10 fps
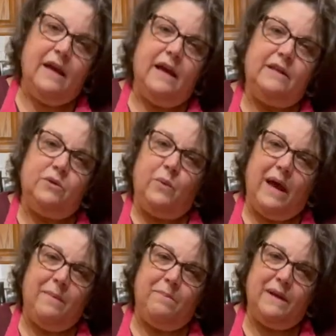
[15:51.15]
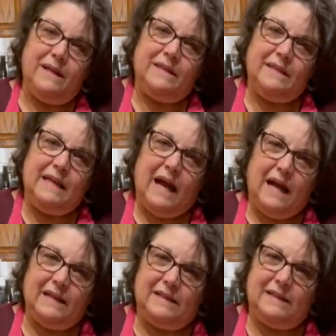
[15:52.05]
it's wet, but it's
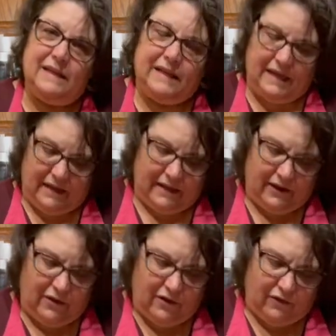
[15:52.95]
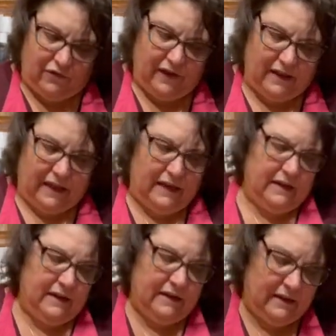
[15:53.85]
not sticking, like you could feel it.
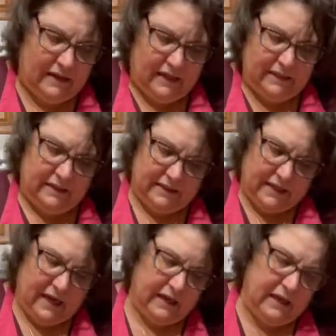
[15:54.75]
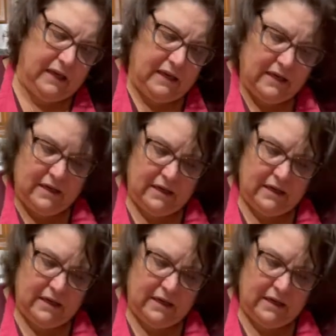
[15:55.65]
Nice and tacky.